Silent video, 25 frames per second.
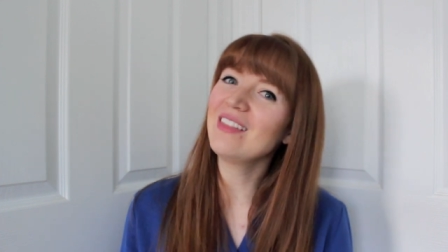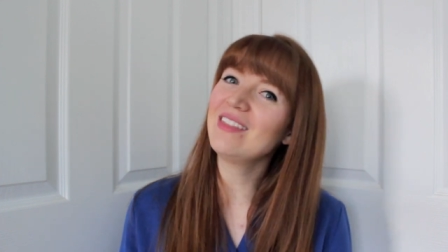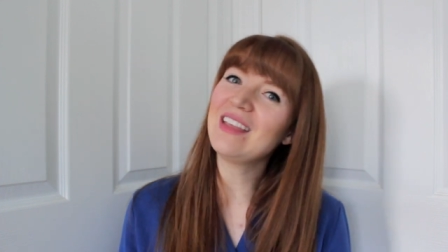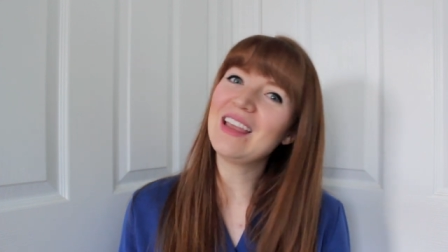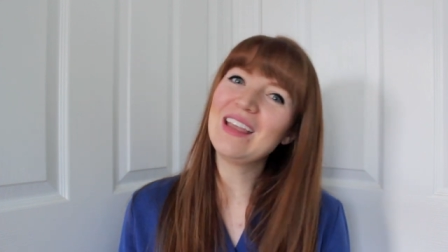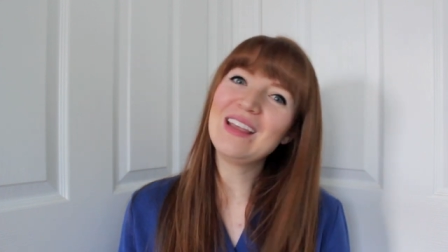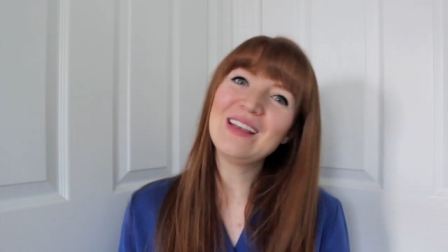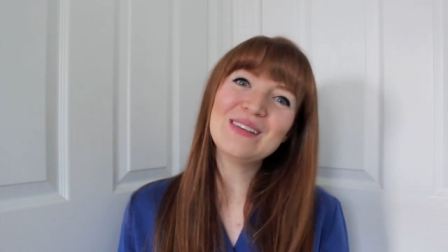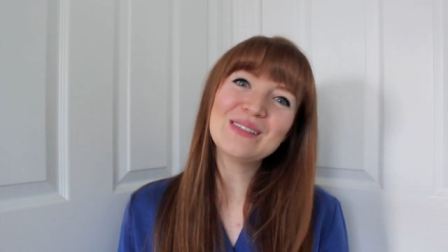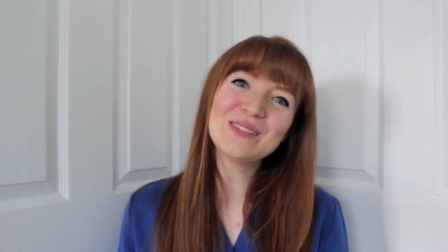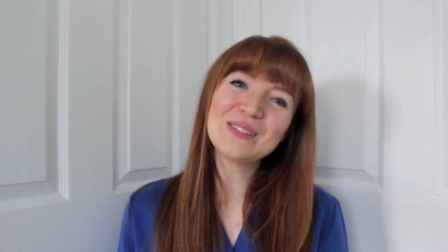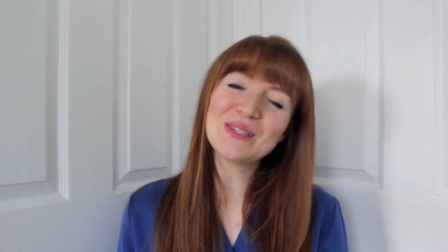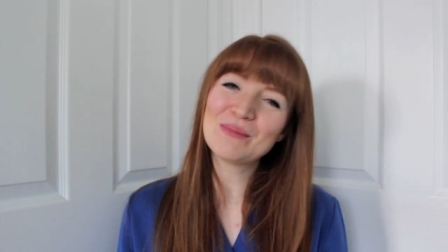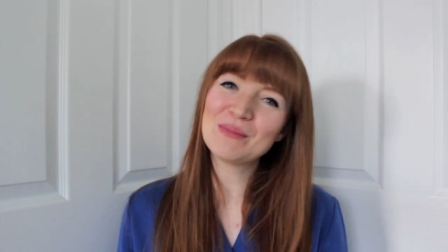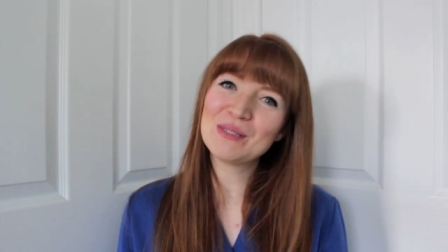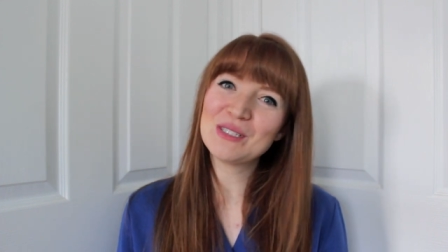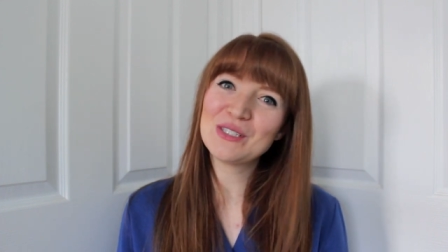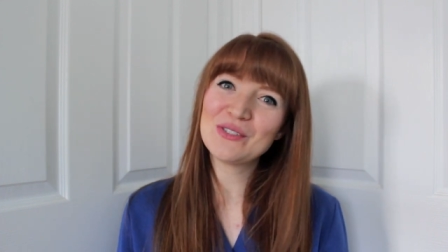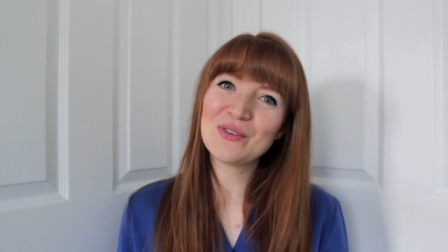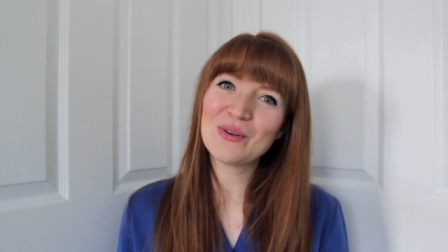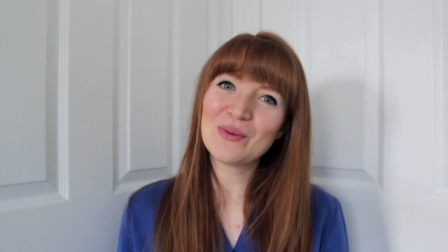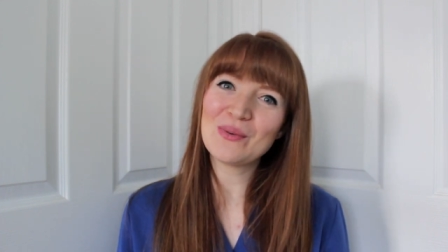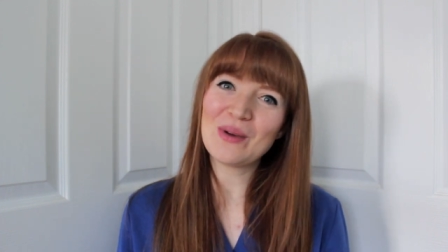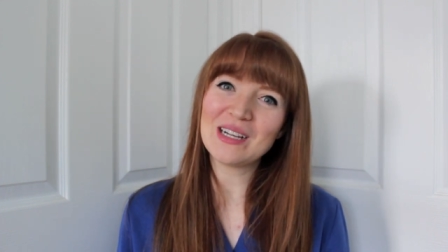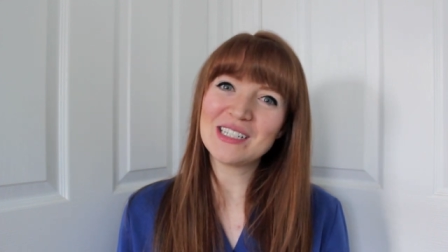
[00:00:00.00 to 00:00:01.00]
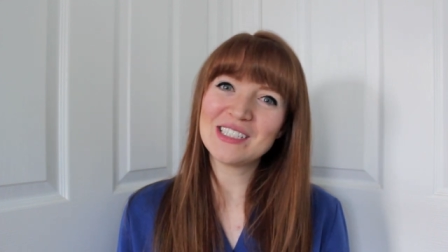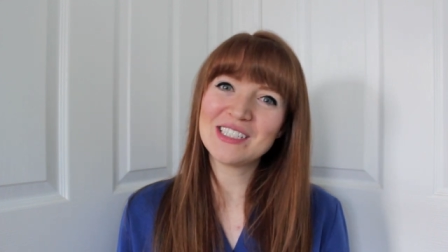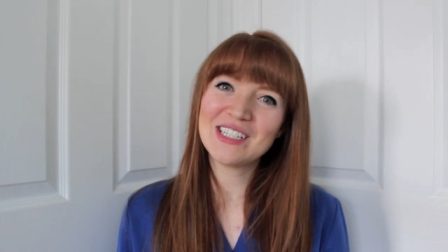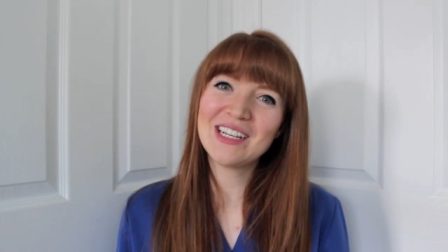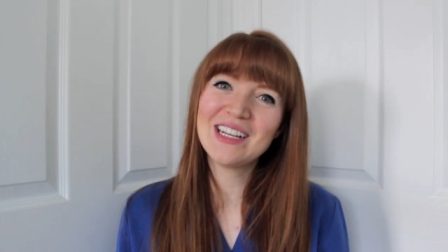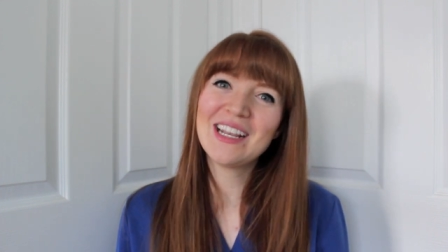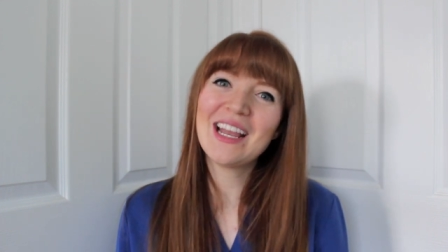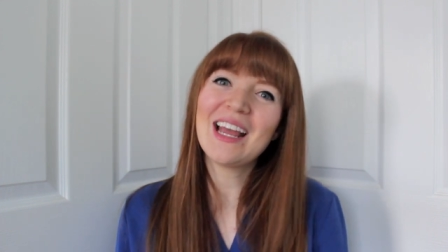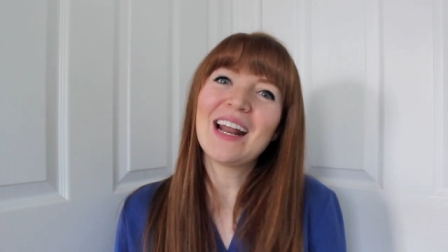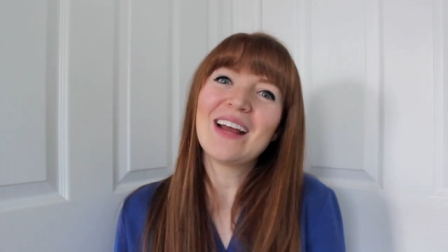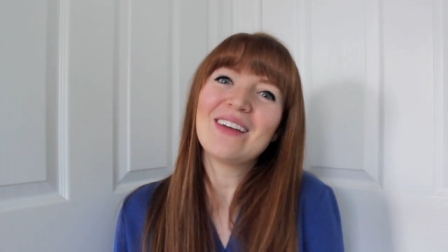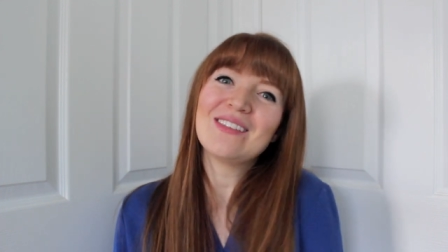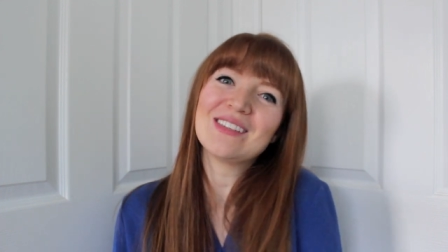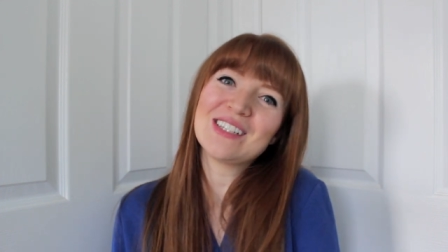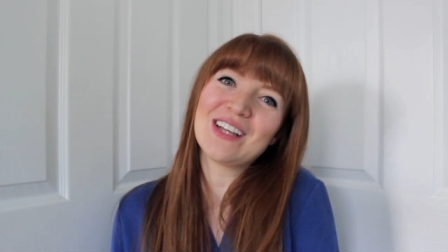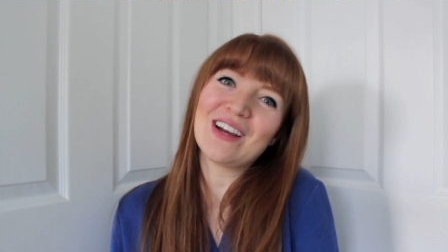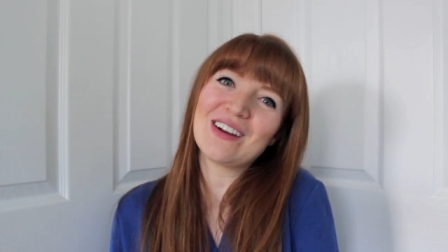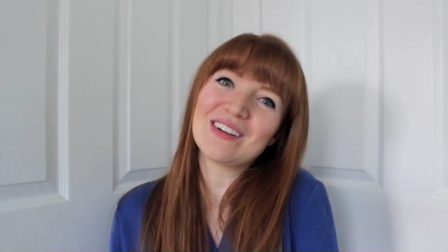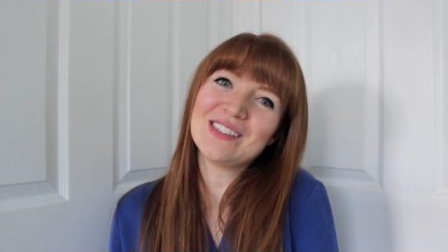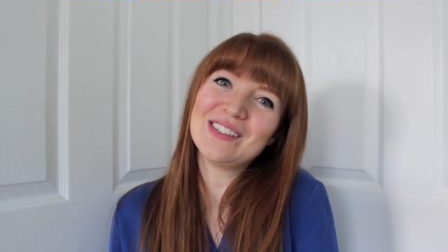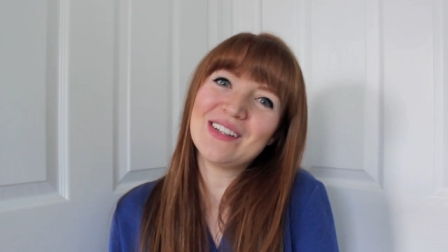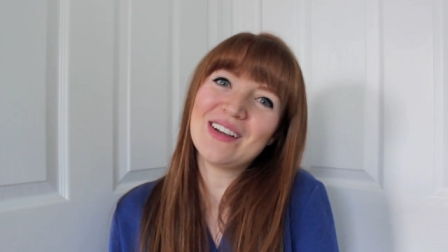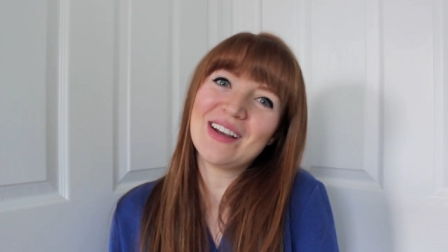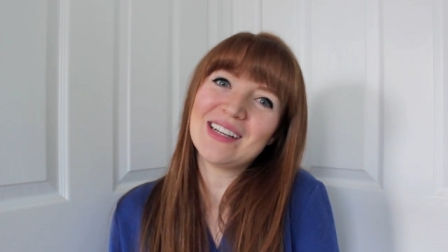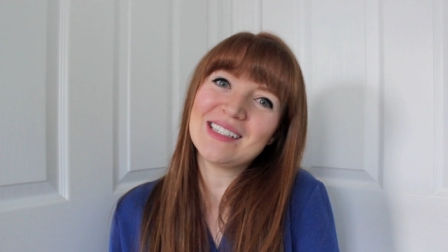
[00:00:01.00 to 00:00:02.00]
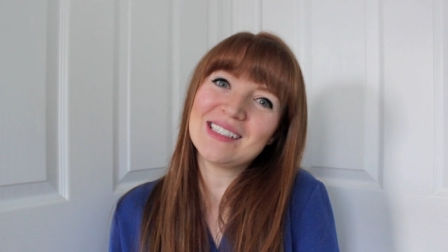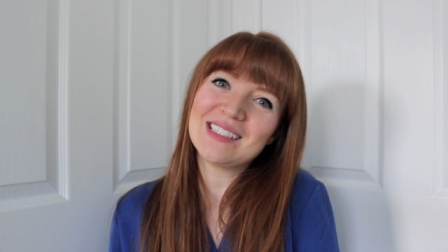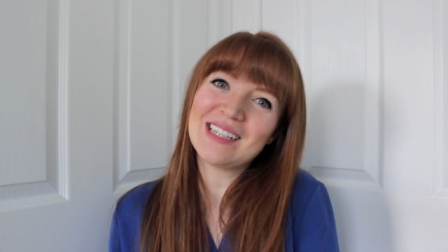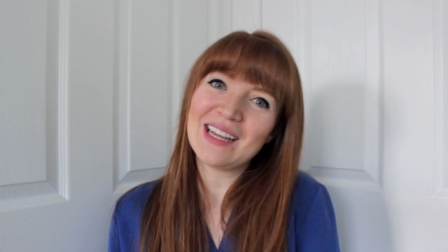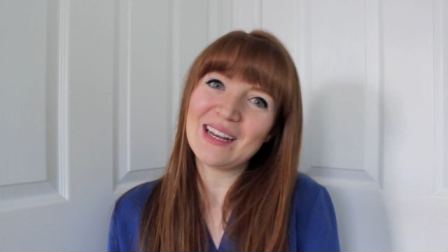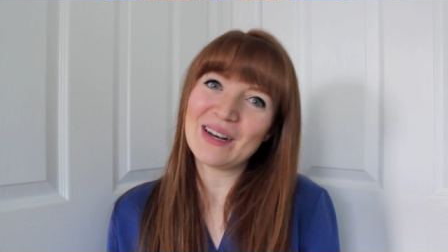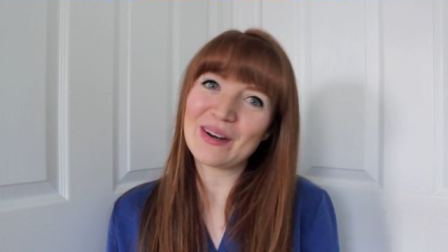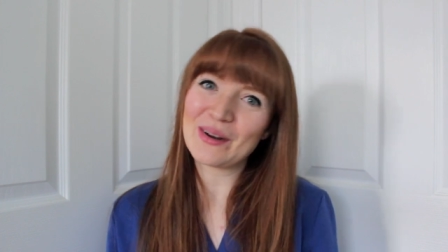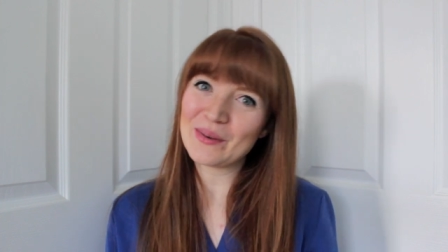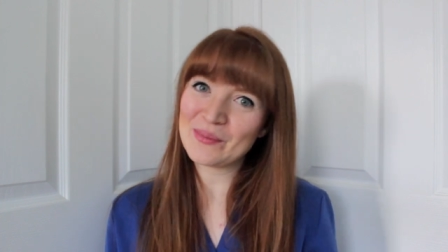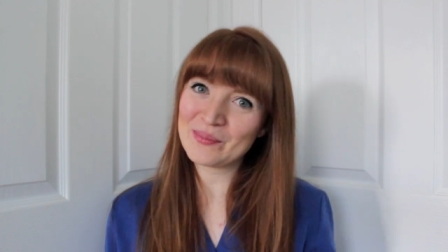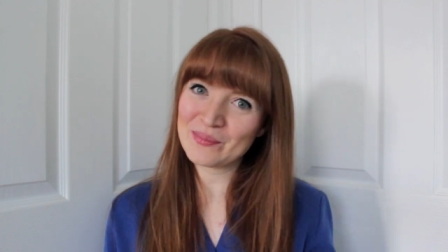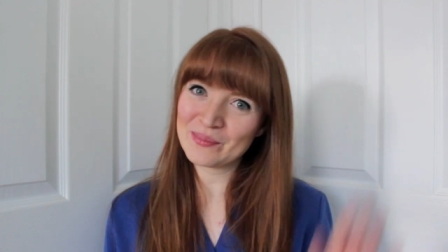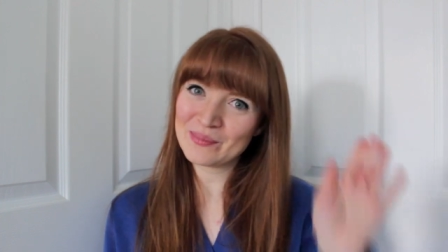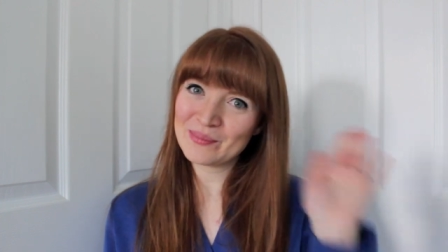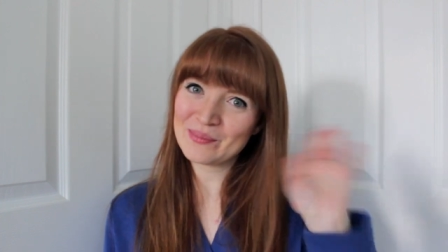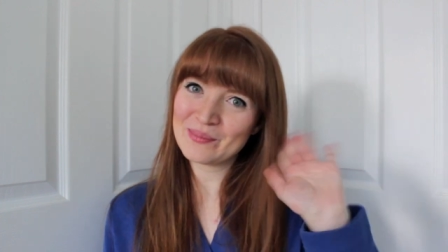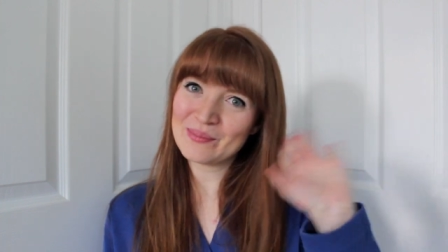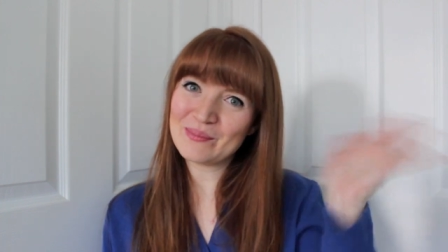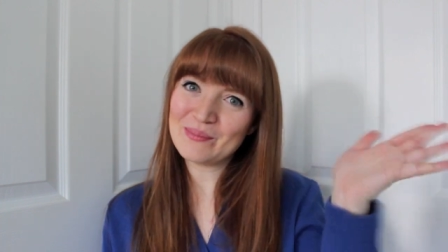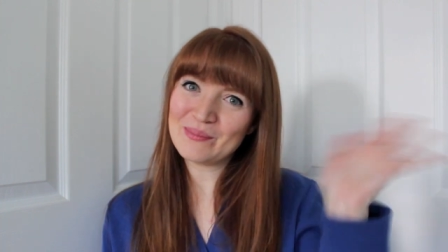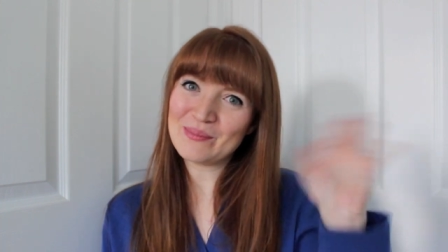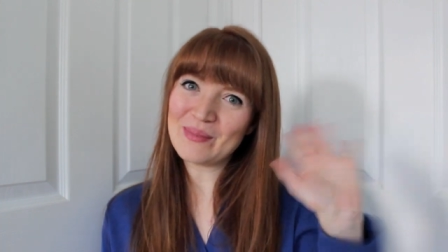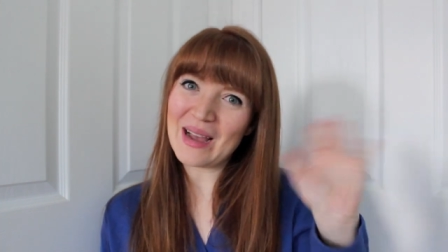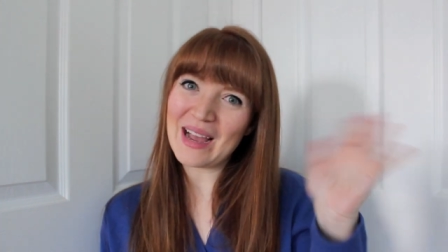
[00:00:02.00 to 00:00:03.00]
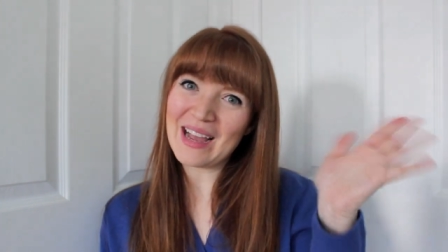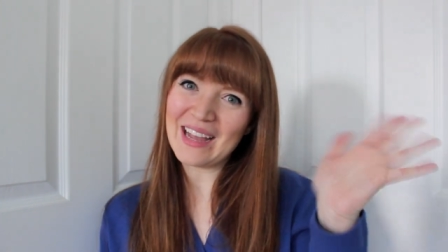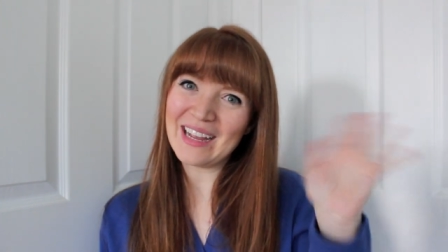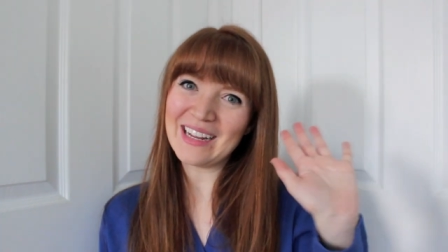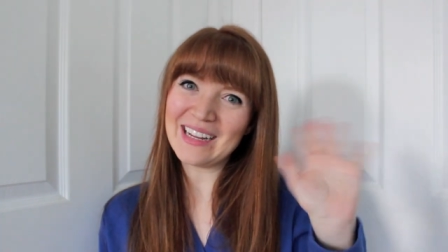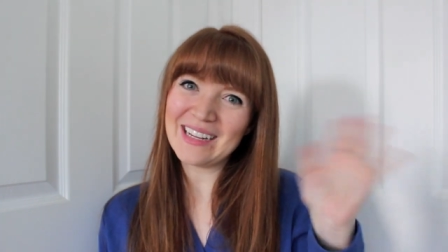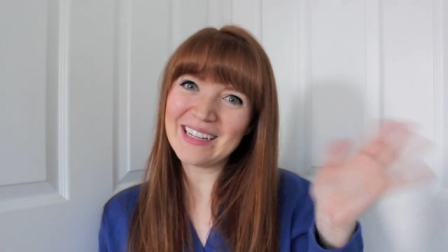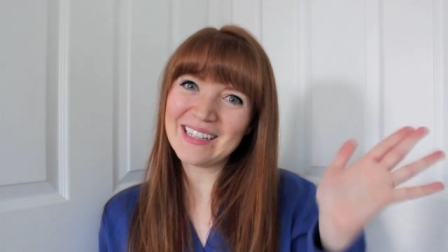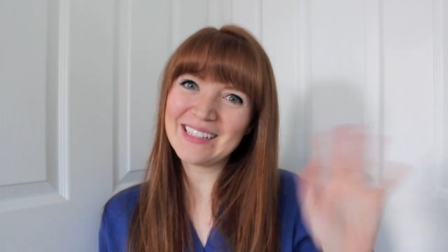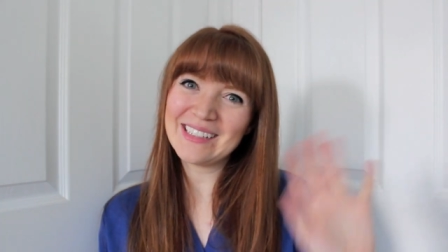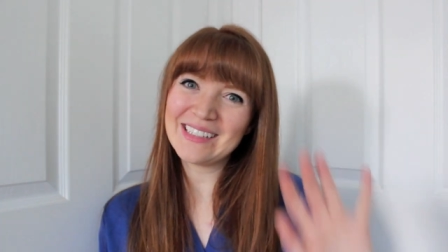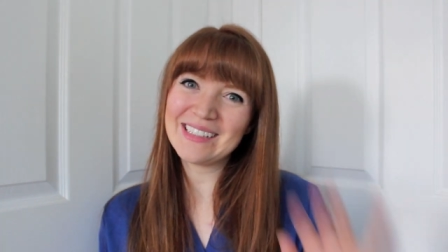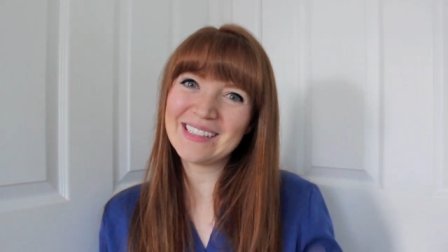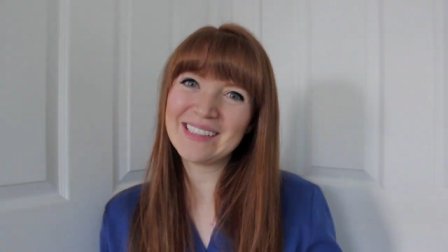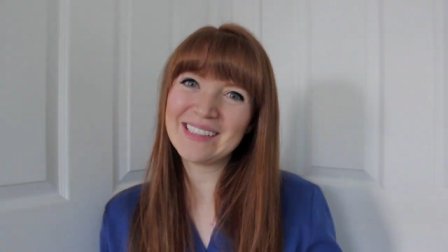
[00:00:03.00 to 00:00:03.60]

Thank you so much for watching, and I will talk to you guys later. Bye.